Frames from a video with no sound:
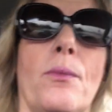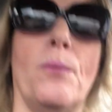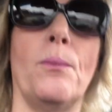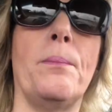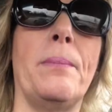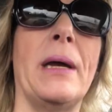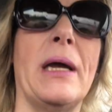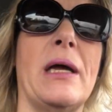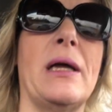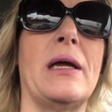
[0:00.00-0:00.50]

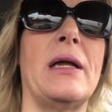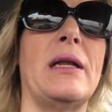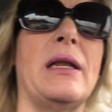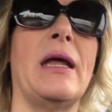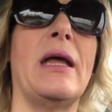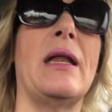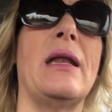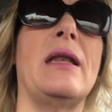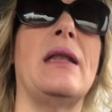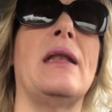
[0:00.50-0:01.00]

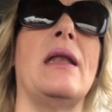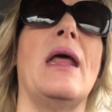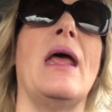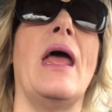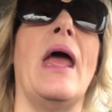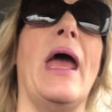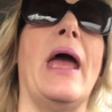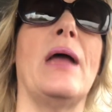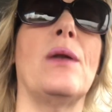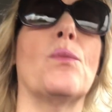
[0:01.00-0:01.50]
been
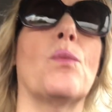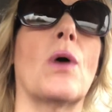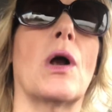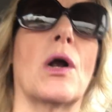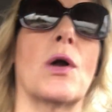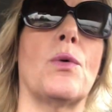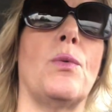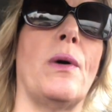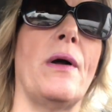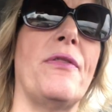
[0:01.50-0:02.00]
and
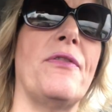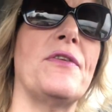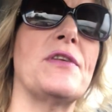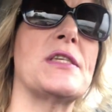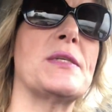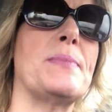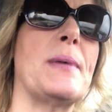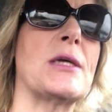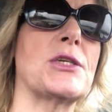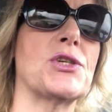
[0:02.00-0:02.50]
work with
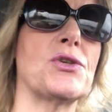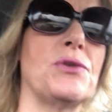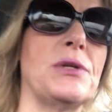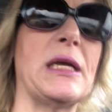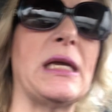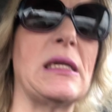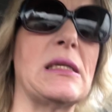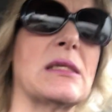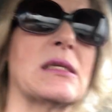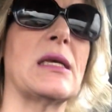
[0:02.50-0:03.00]
special
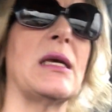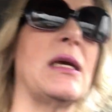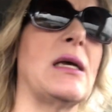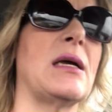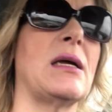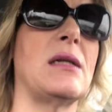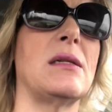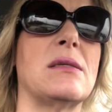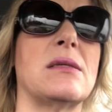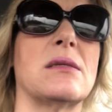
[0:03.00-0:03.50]
needs
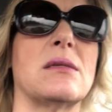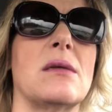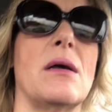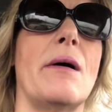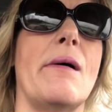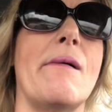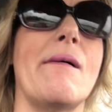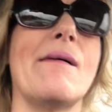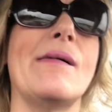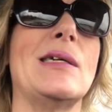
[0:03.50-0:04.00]
kids.
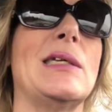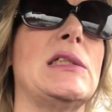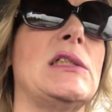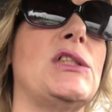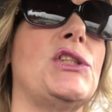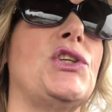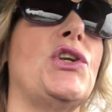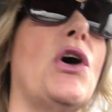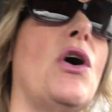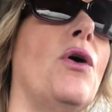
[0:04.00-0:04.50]

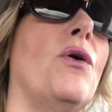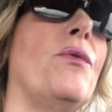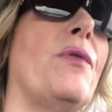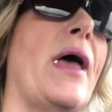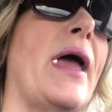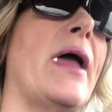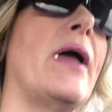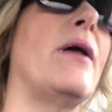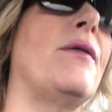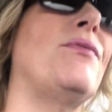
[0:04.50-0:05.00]
You know,
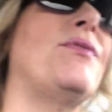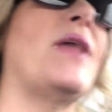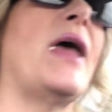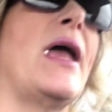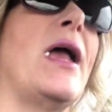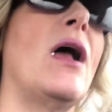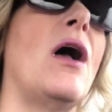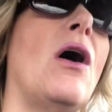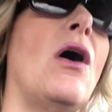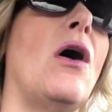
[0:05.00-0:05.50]

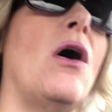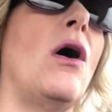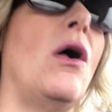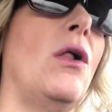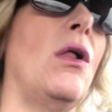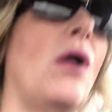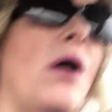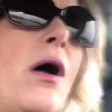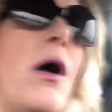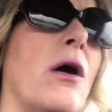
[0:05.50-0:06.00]
they
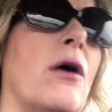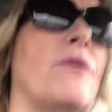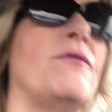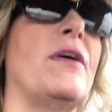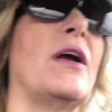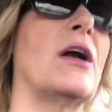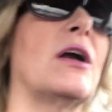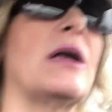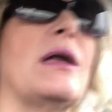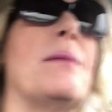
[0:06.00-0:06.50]
all are
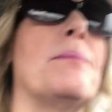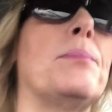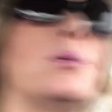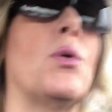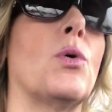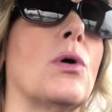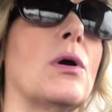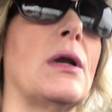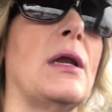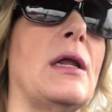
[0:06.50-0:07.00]
very
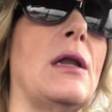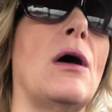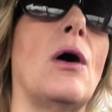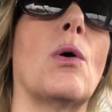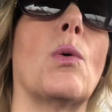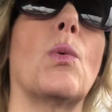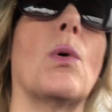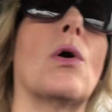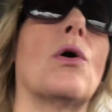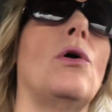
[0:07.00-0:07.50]
important in
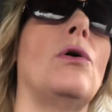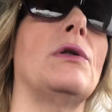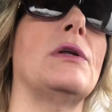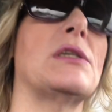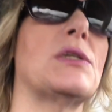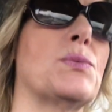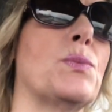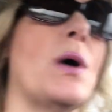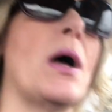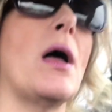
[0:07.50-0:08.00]
our world
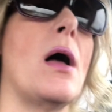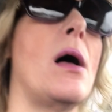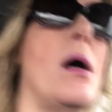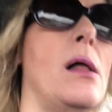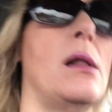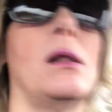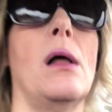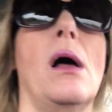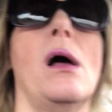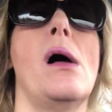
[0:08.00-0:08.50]
as
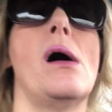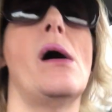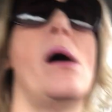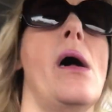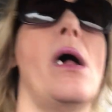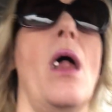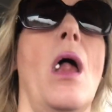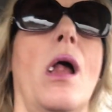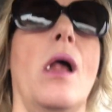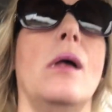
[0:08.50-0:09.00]
well.
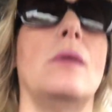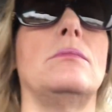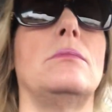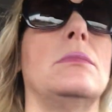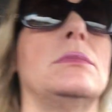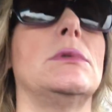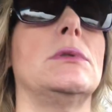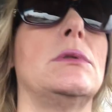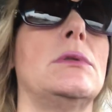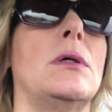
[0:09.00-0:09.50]

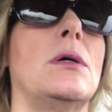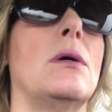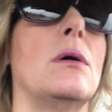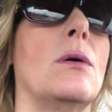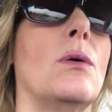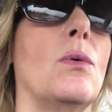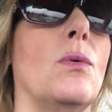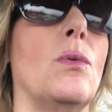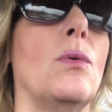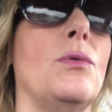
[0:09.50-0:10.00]

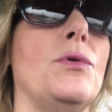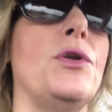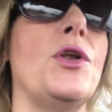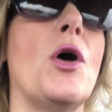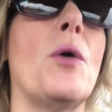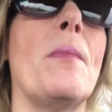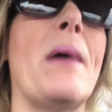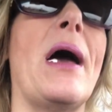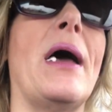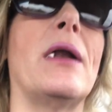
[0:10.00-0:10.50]

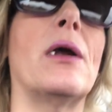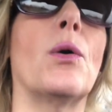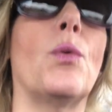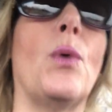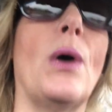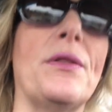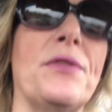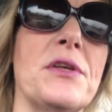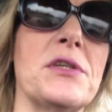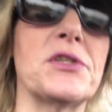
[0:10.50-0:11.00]
No matter
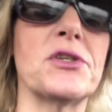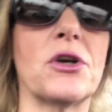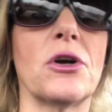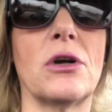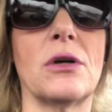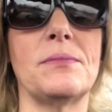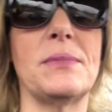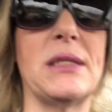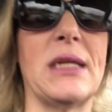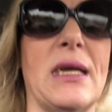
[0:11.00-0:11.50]
what the
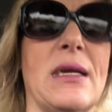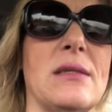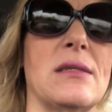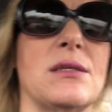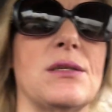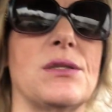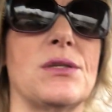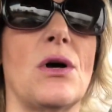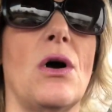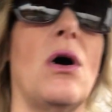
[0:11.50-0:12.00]

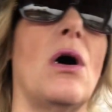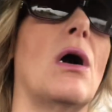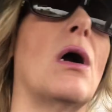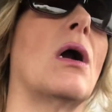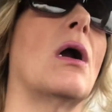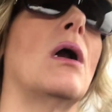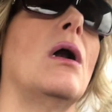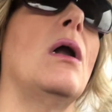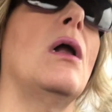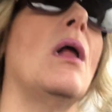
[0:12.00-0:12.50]
circumstances
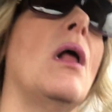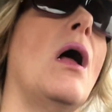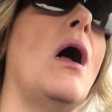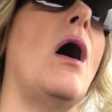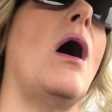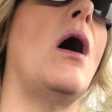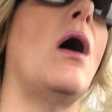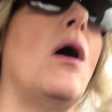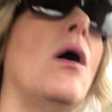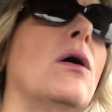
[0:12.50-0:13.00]
are,
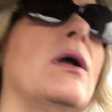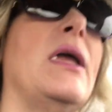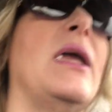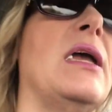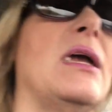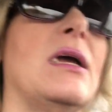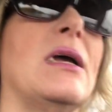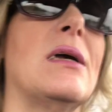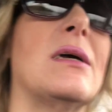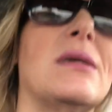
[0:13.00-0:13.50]
all
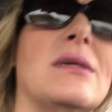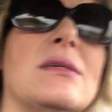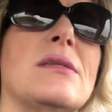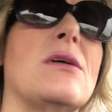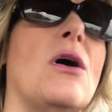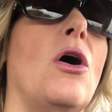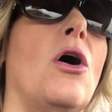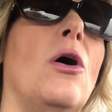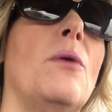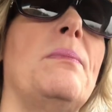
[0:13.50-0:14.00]

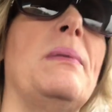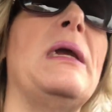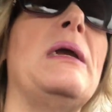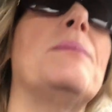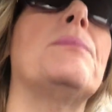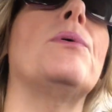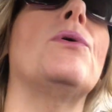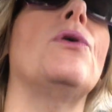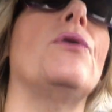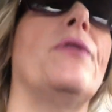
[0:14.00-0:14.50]
kids, all
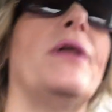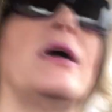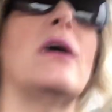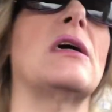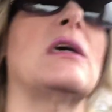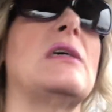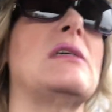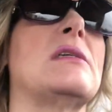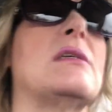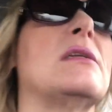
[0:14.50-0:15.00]
people,
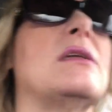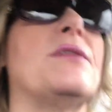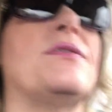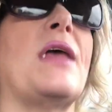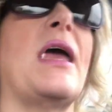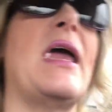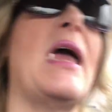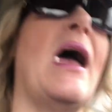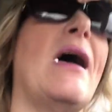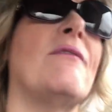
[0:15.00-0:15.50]

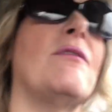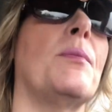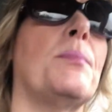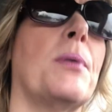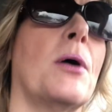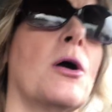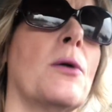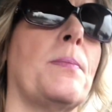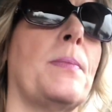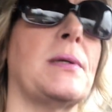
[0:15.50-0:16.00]
they have a
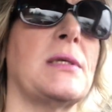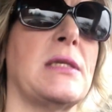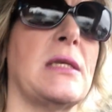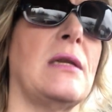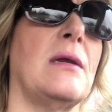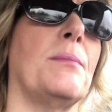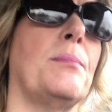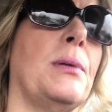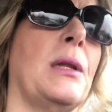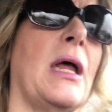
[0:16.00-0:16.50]
purpose
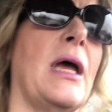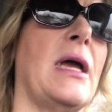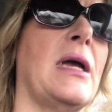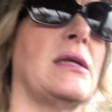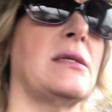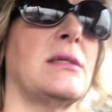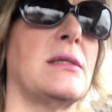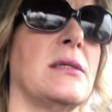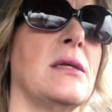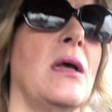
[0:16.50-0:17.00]
and a
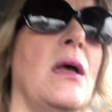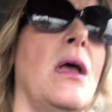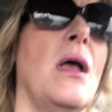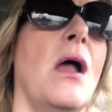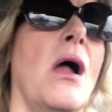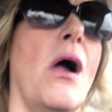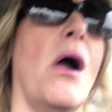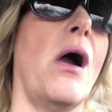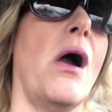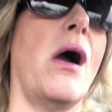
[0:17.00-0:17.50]
place
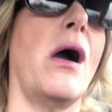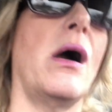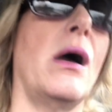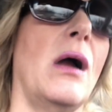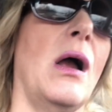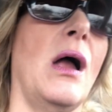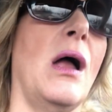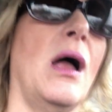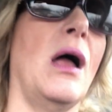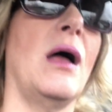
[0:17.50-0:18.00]

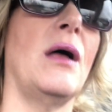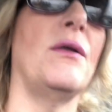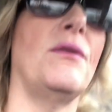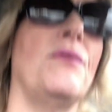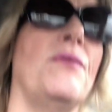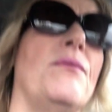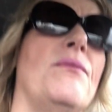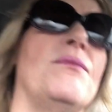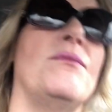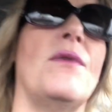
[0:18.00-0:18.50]

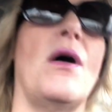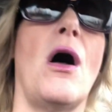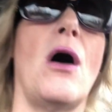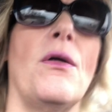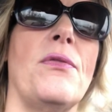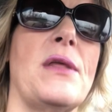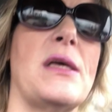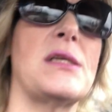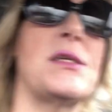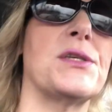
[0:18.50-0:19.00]

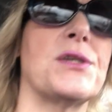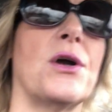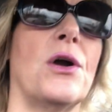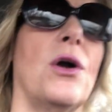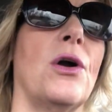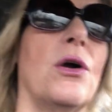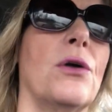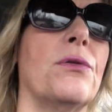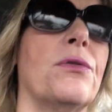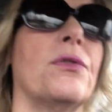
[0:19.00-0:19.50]
on this
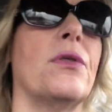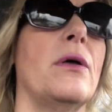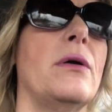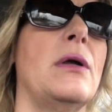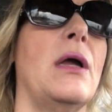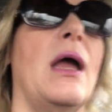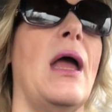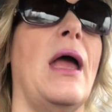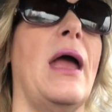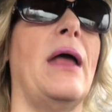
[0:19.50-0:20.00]
earth.
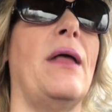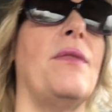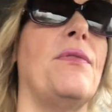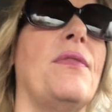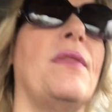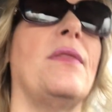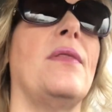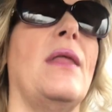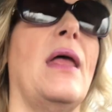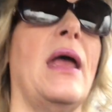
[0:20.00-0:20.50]

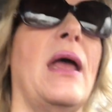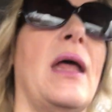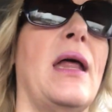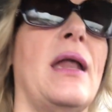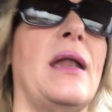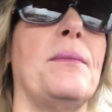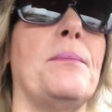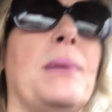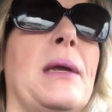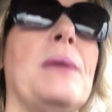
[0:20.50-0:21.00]

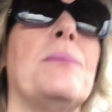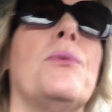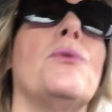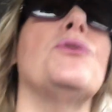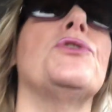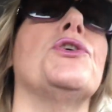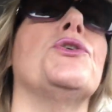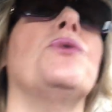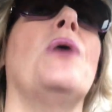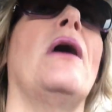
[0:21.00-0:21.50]
And people
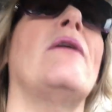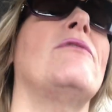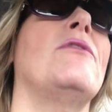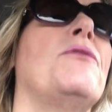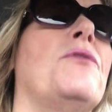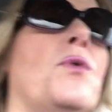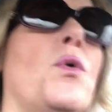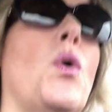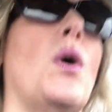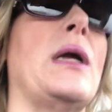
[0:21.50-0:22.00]
do have a
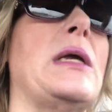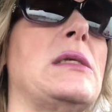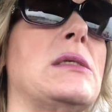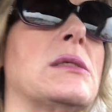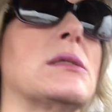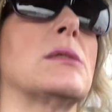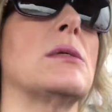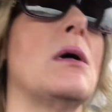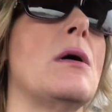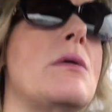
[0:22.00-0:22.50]

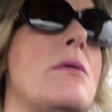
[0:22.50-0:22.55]
voice,